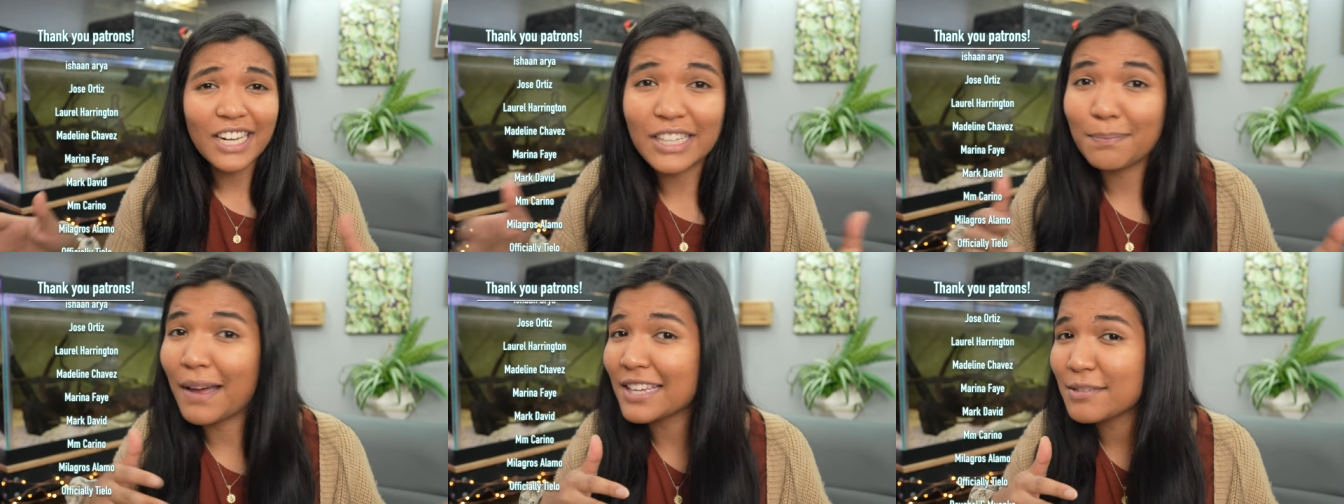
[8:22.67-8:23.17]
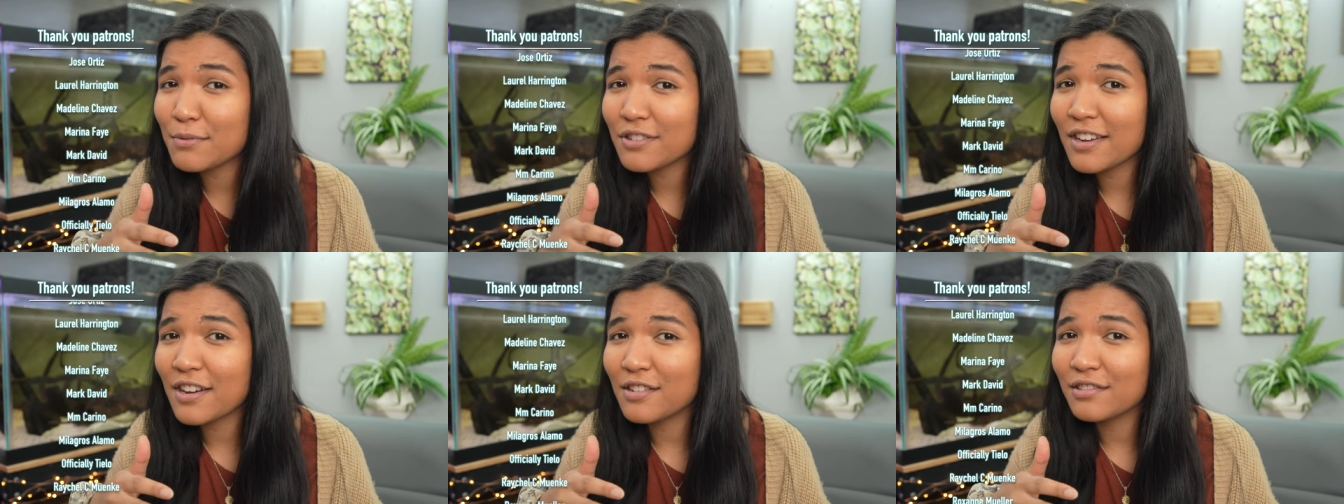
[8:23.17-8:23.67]
It's possible
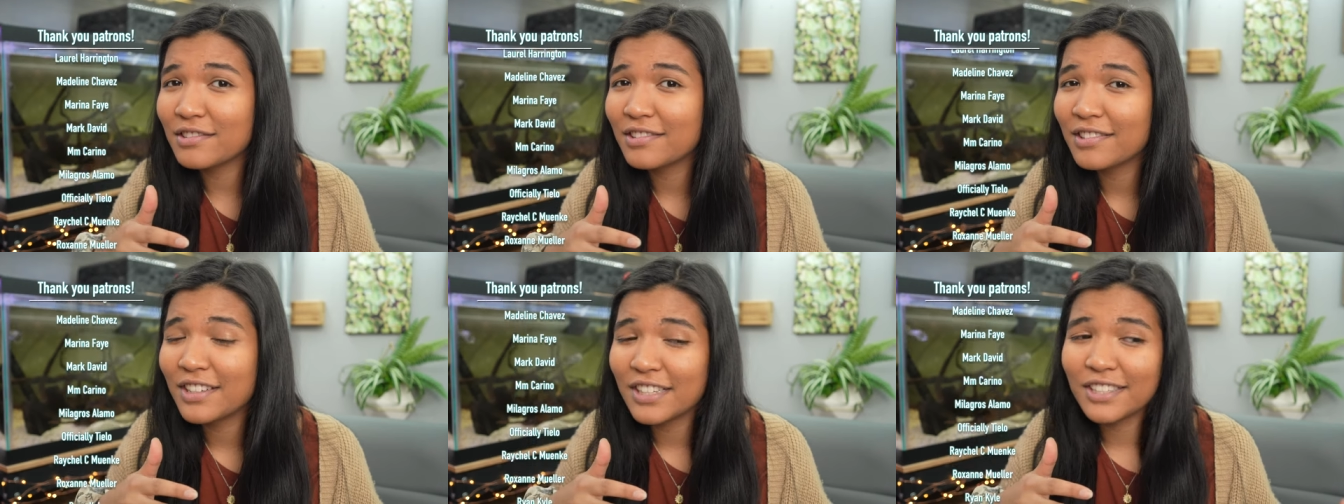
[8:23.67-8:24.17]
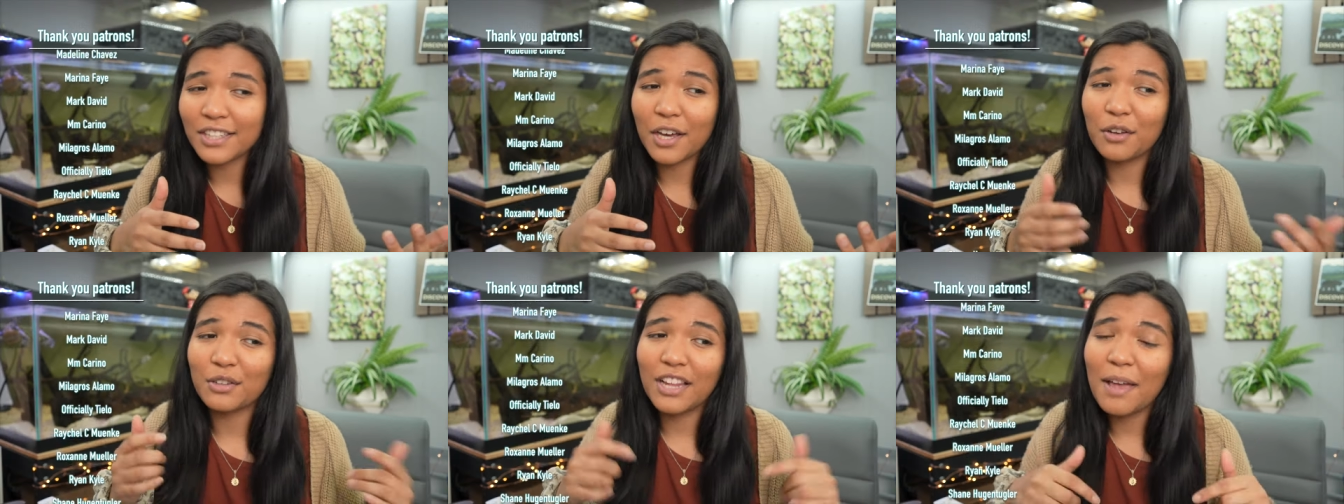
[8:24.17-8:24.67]
though.
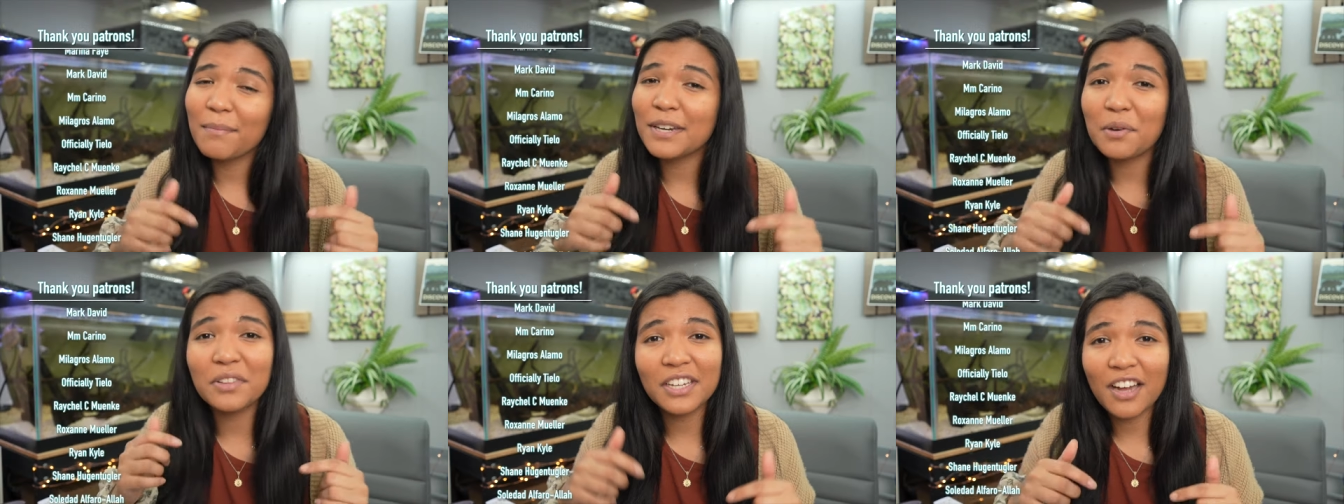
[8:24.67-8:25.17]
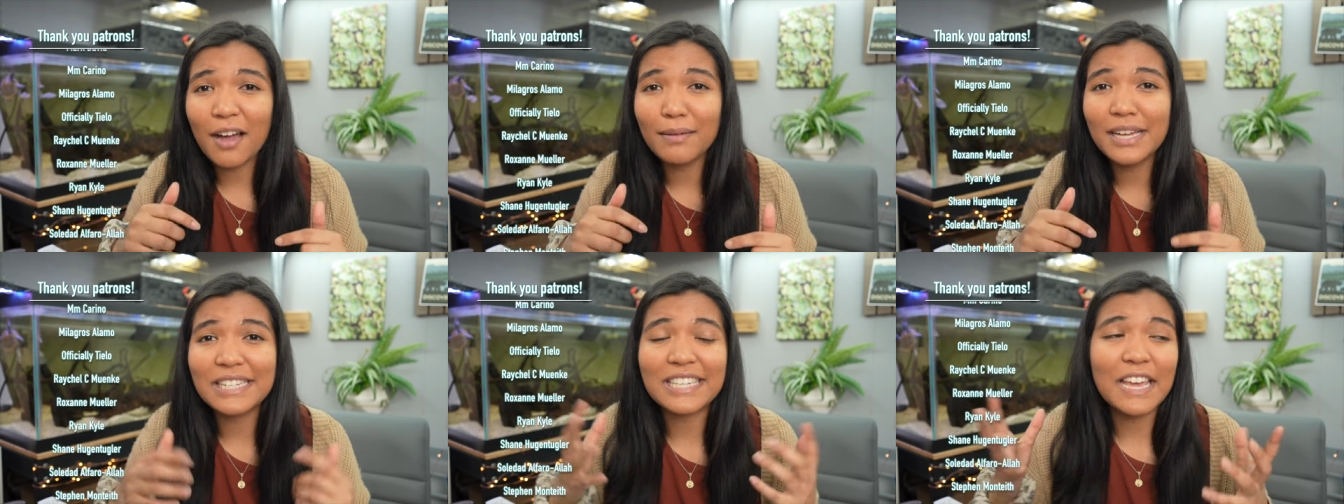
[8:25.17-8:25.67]
So let me know in the
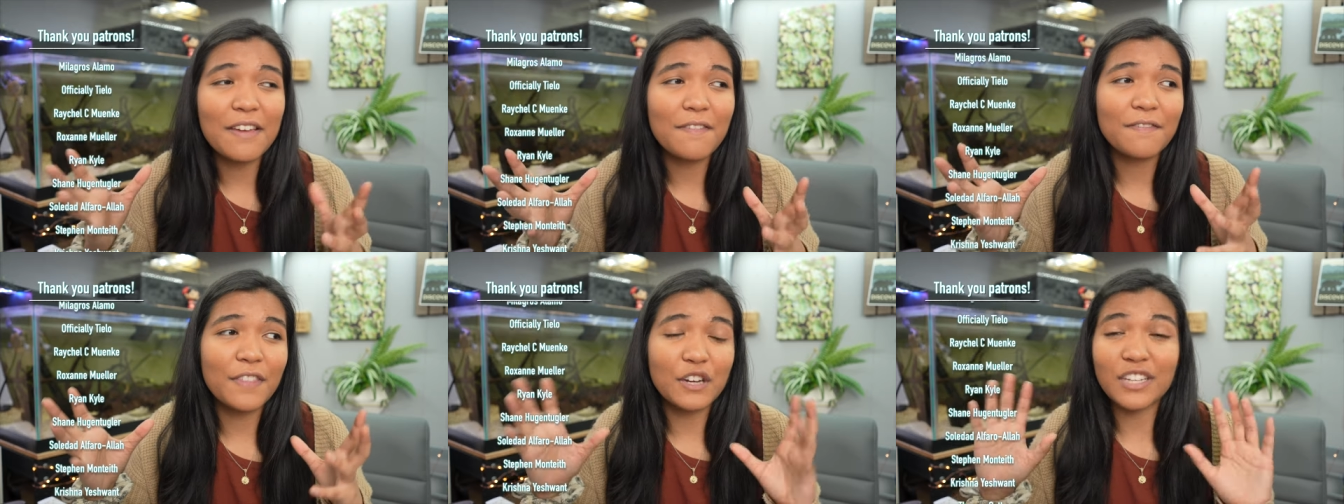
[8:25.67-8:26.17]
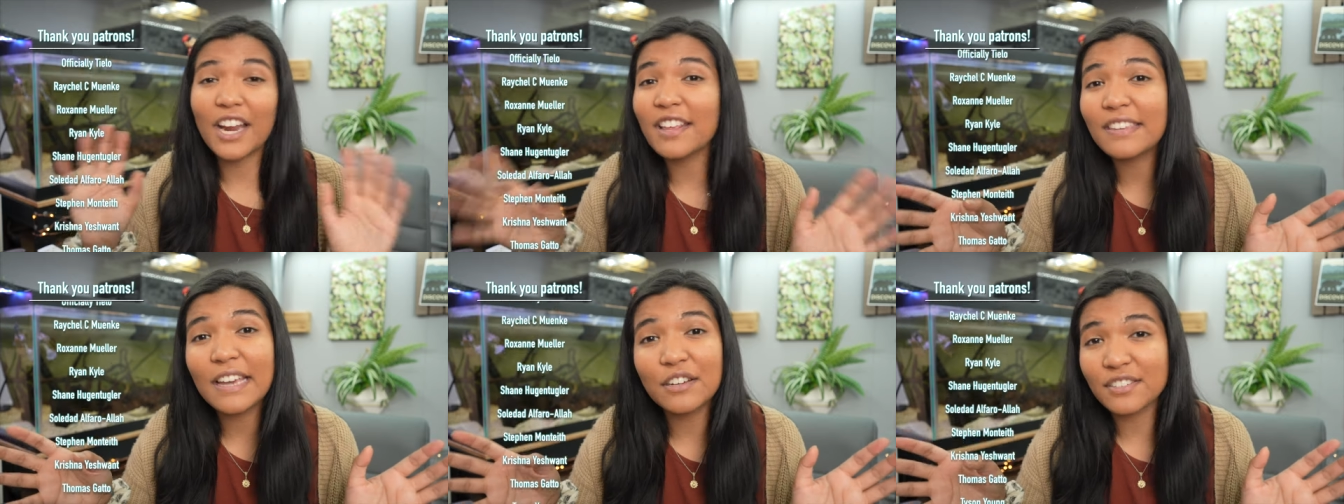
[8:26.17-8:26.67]
comments if there's
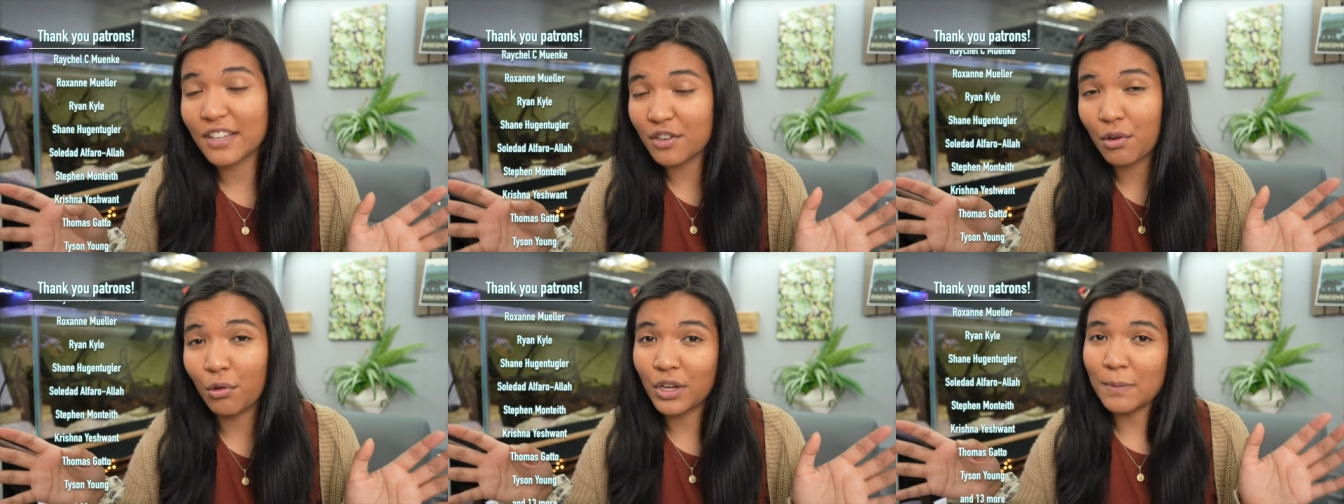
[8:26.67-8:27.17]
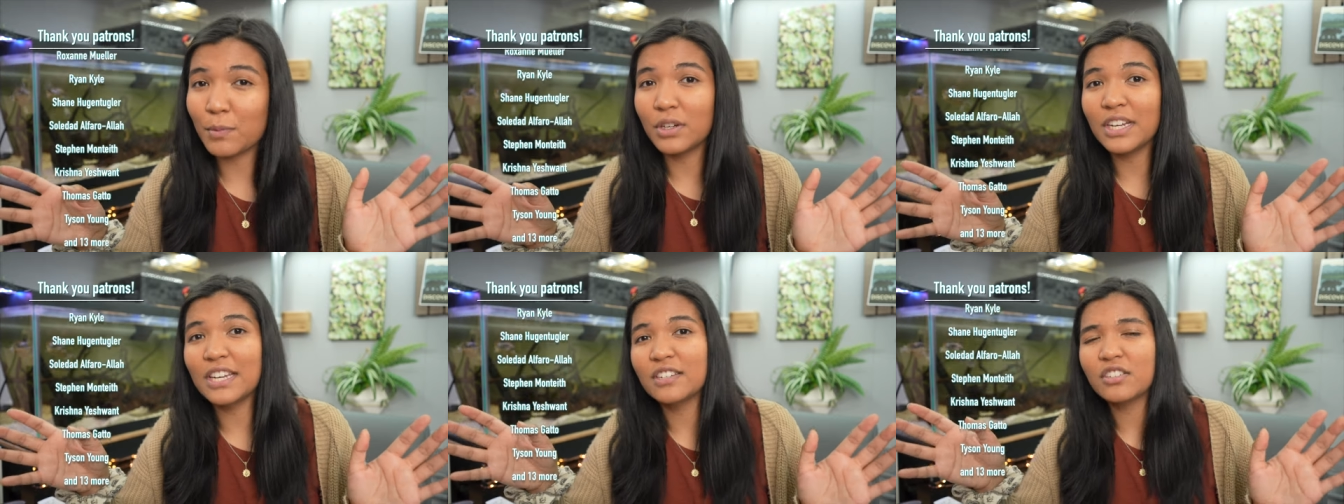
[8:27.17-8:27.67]
anything else that a turtle keeper
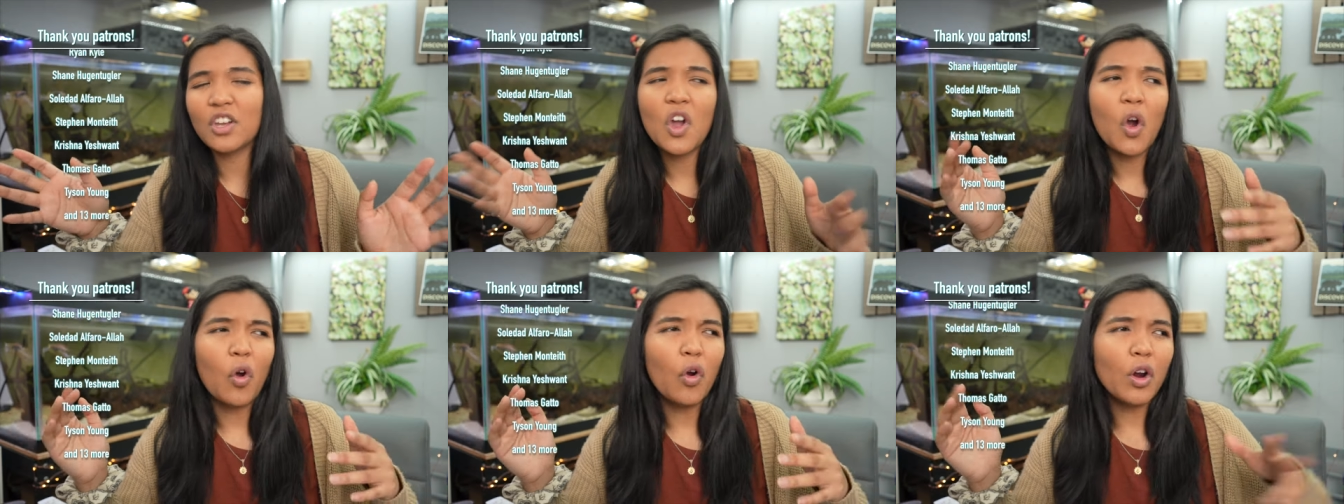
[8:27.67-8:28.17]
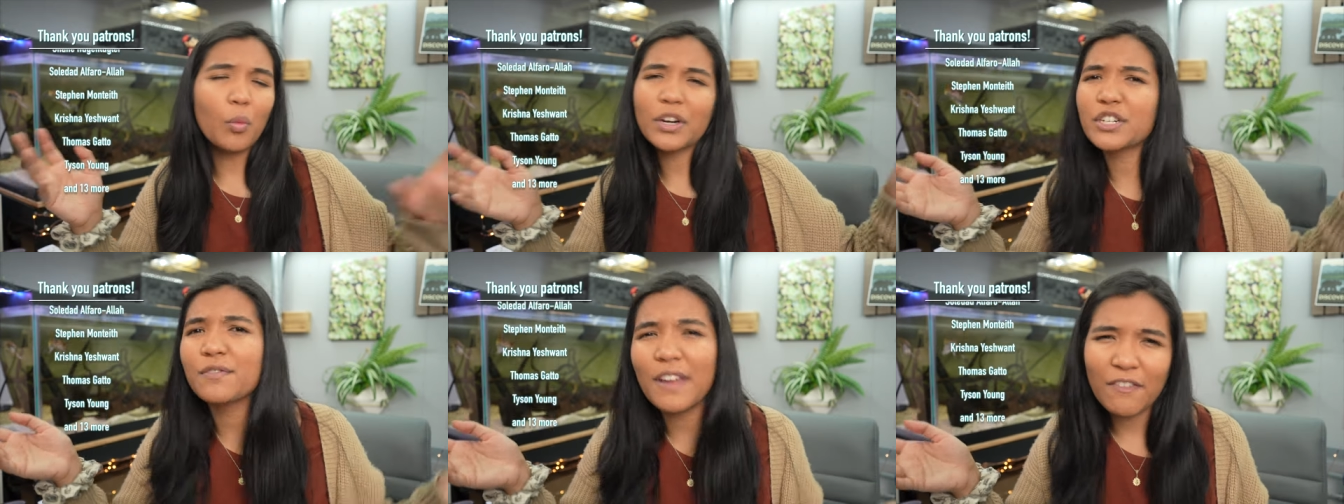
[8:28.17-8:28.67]
needs, or
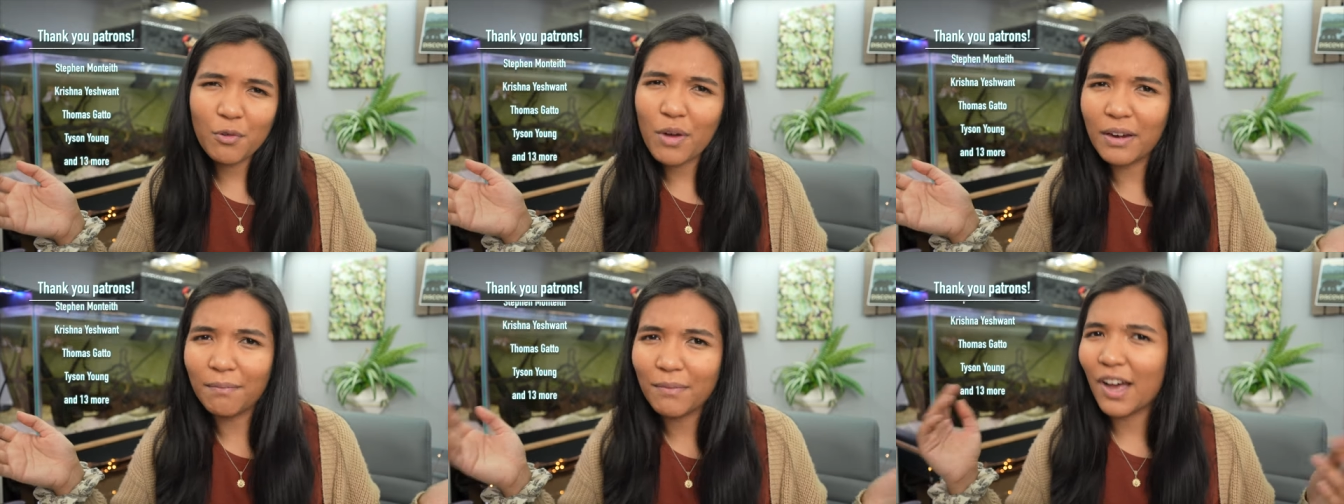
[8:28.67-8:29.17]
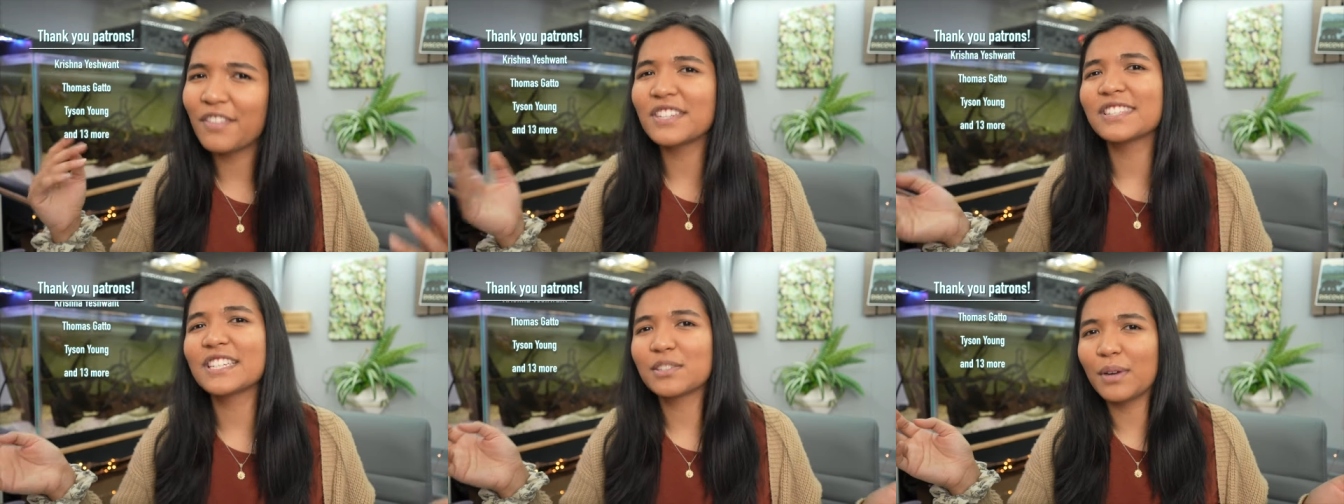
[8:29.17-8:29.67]
what your favorite one on
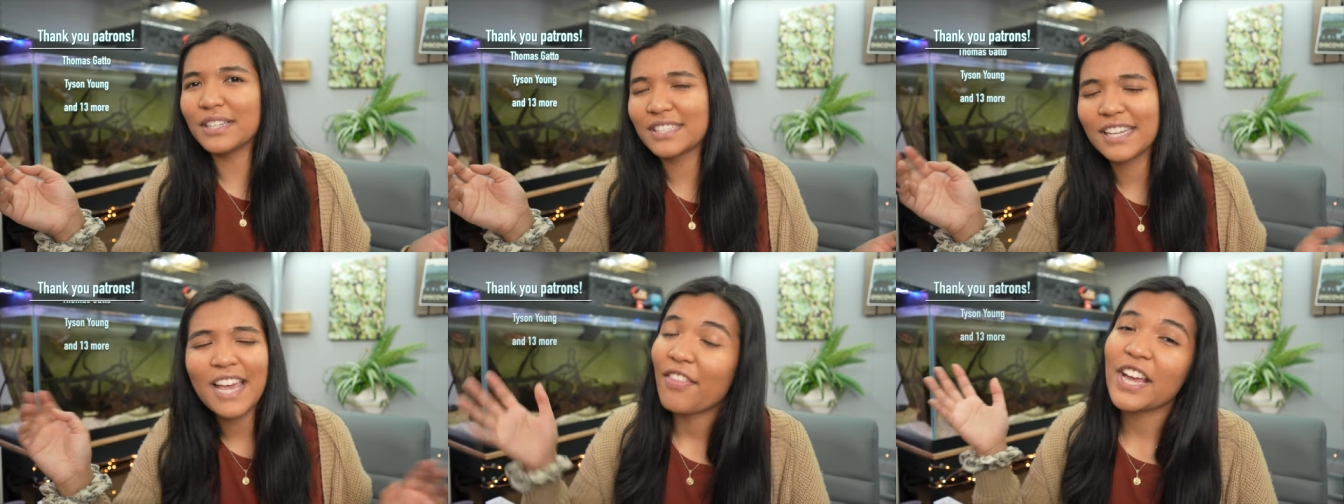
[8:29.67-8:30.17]
this list was.